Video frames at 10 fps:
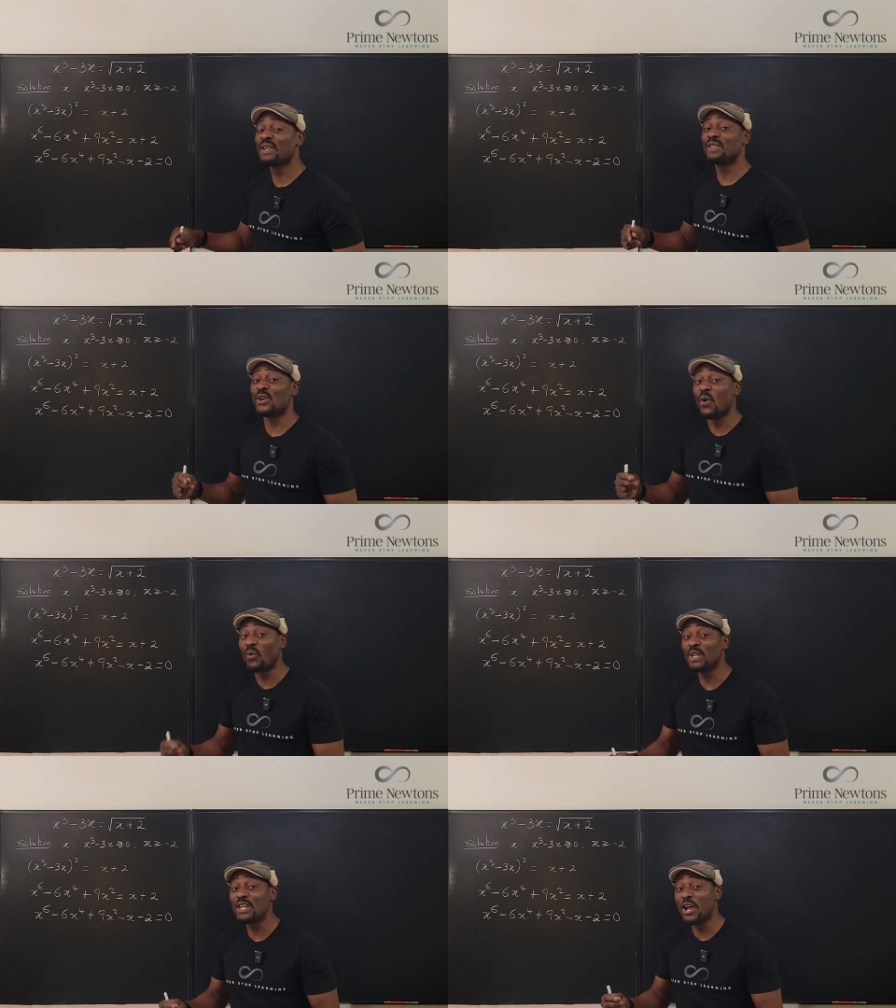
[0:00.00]
The
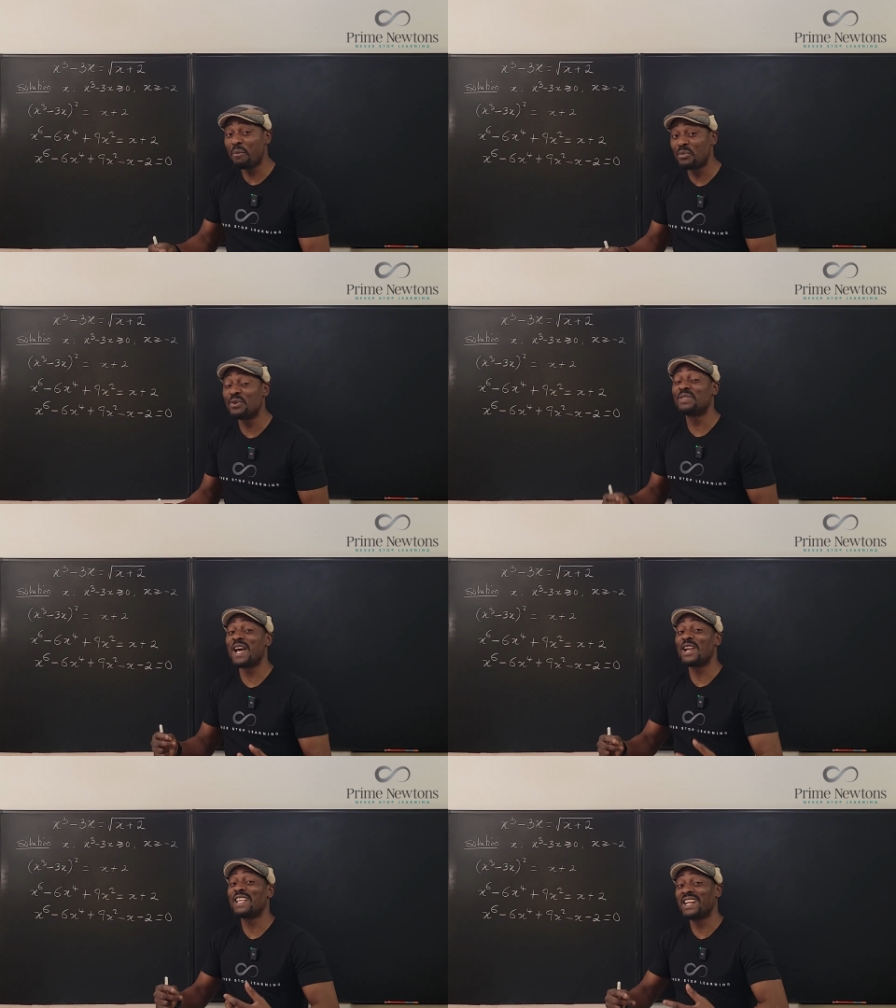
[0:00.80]
only number
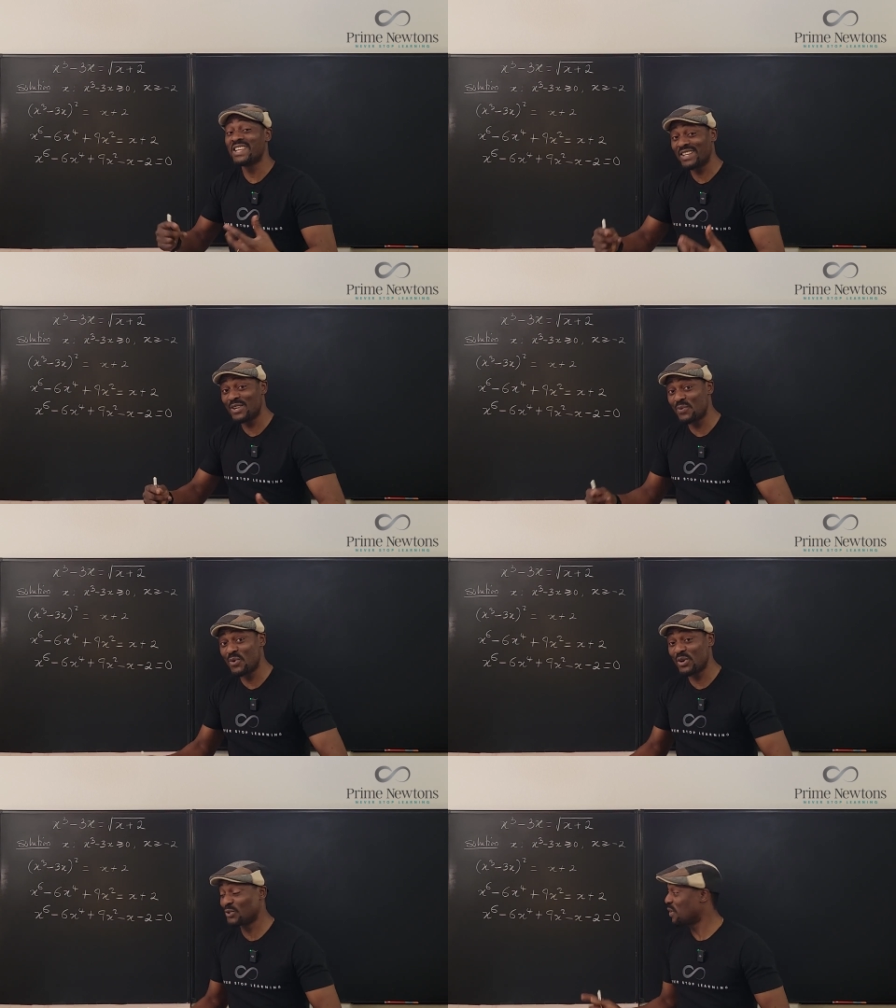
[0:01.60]
that clearly
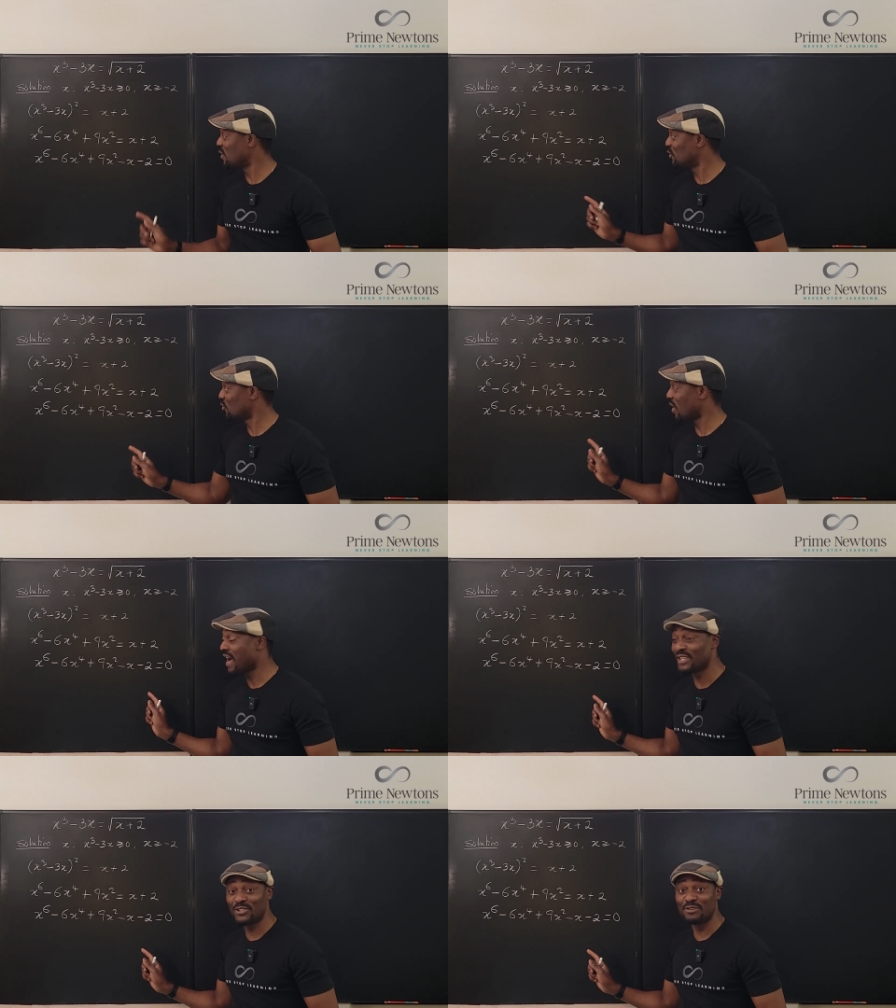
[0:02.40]
works when you
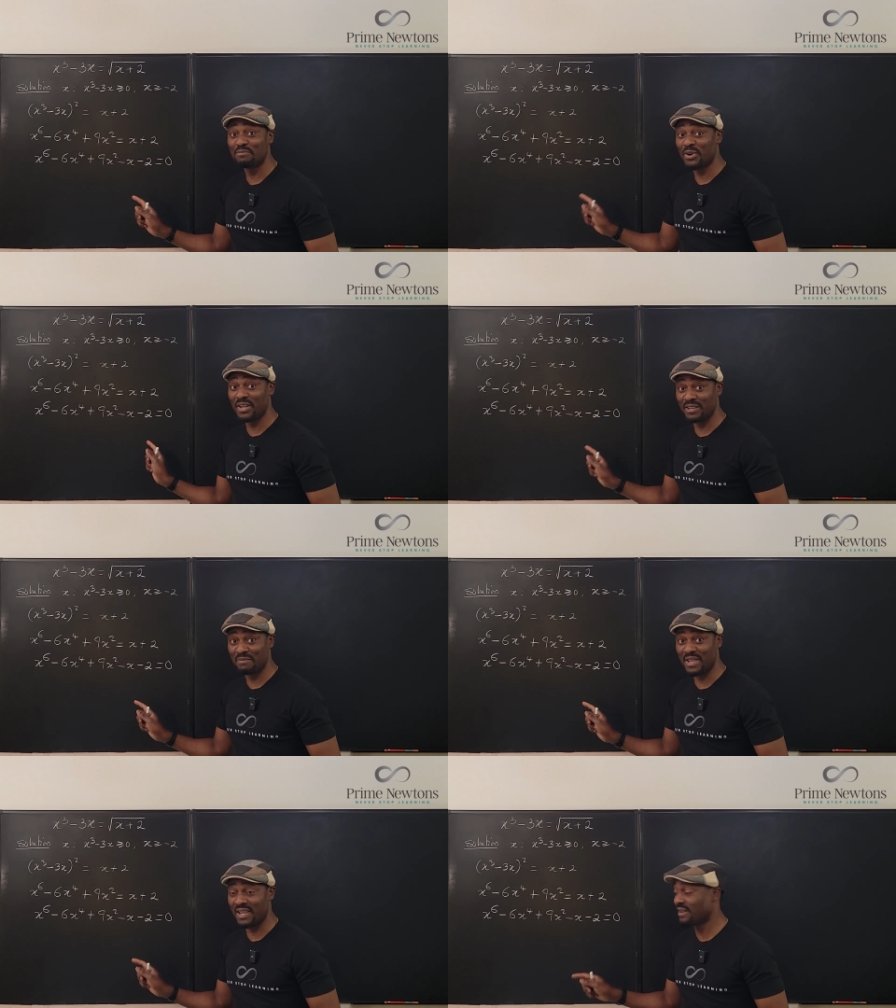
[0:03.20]
try to plug
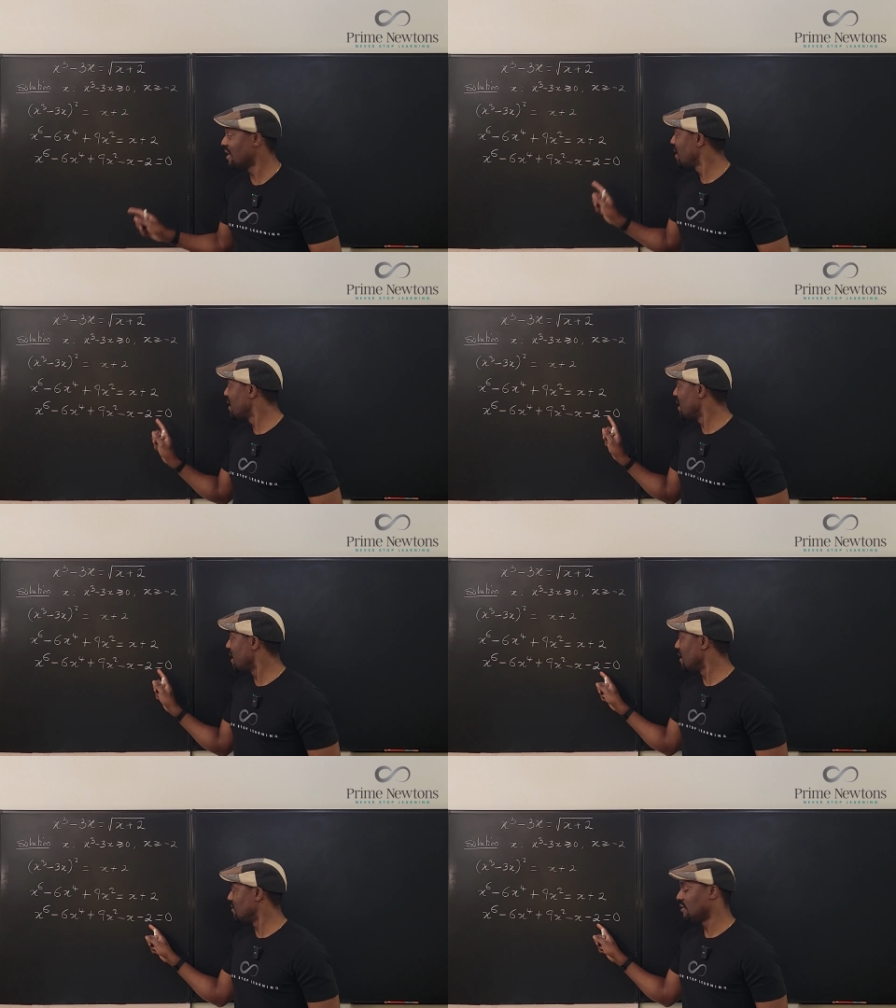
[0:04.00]
them in
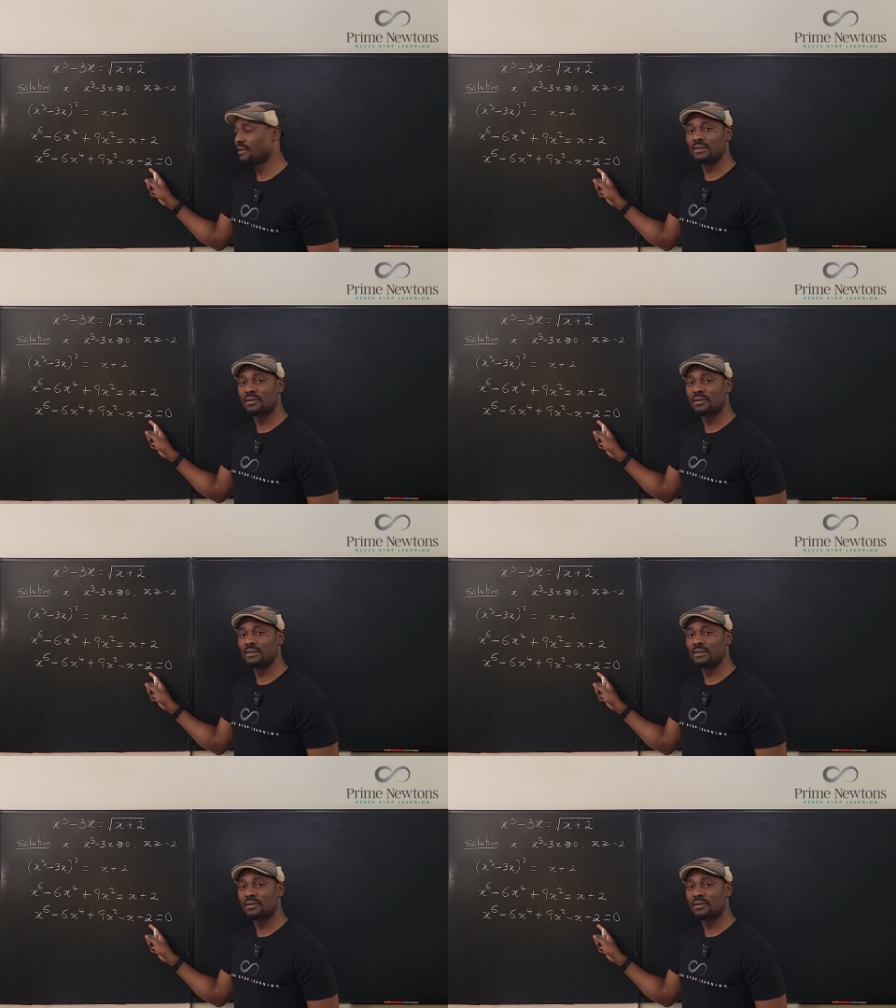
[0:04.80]
is